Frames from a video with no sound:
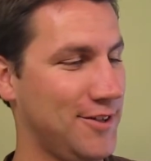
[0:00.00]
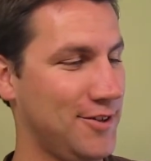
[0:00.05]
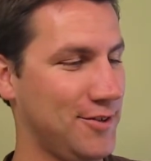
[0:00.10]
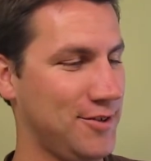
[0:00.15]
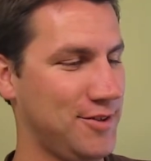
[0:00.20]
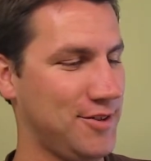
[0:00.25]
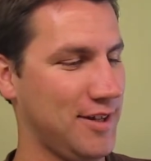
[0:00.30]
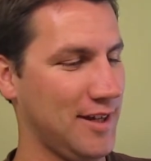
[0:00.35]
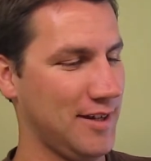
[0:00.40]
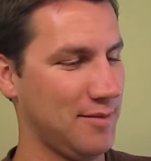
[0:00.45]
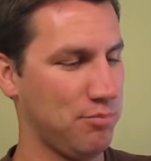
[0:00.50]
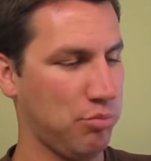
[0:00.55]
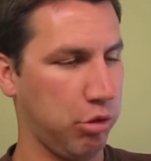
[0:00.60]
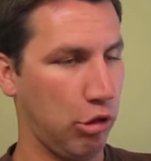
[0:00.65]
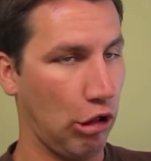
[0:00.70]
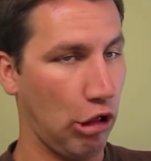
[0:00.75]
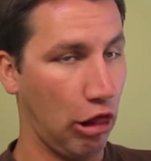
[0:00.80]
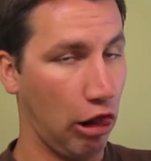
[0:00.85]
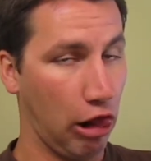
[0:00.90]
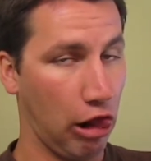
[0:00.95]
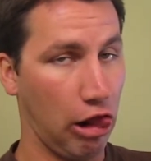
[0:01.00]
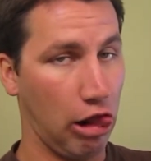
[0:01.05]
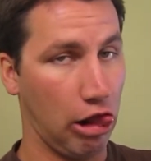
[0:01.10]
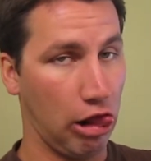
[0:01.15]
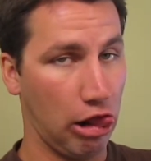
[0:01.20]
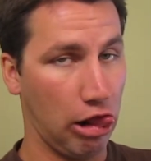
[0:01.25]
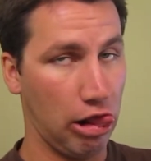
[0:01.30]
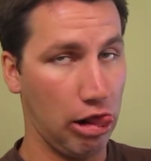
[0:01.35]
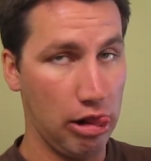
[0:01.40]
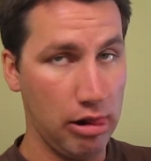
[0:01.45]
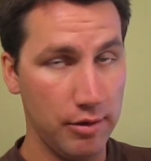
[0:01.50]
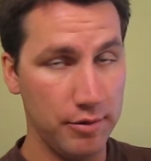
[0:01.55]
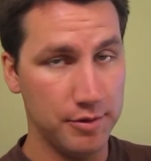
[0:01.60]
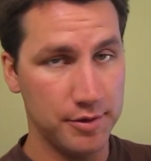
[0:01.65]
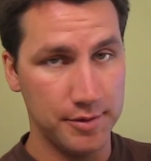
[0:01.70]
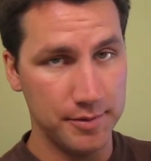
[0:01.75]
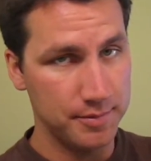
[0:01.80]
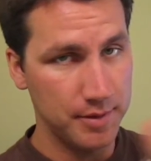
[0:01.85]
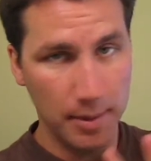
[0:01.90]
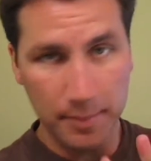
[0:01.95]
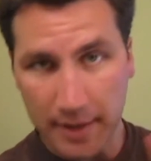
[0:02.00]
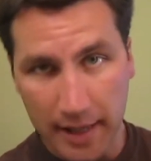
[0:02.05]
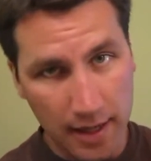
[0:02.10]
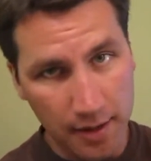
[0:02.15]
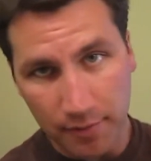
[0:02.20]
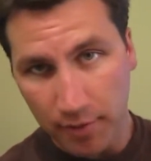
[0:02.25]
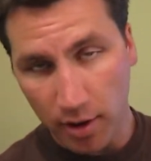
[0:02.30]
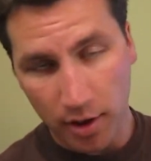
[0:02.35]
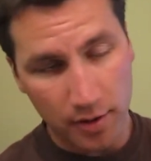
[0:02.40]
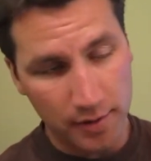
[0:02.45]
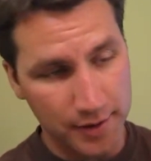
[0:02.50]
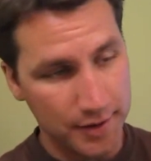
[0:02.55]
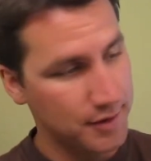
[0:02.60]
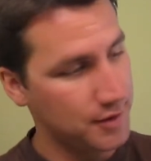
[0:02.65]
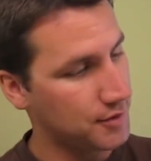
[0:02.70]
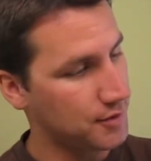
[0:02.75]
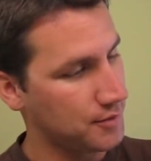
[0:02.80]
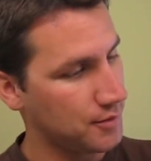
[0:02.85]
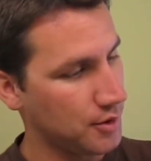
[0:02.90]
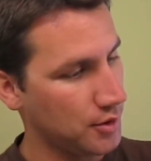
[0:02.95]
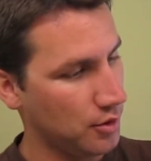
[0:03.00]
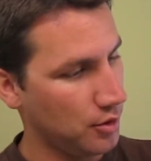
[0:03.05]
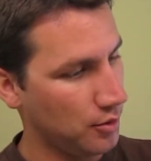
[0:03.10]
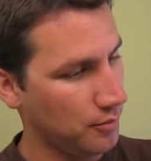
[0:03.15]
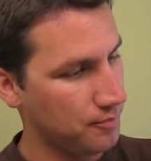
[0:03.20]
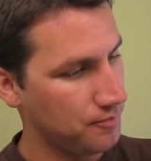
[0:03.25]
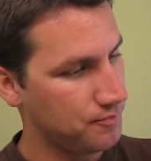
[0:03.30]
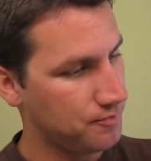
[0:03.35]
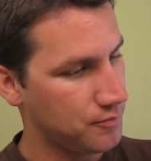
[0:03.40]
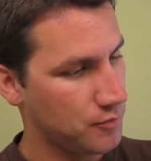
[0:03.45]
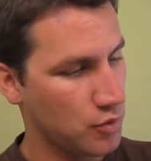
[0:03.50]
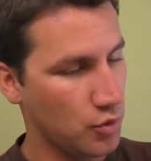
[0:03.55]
it's like one of those coming out of all its little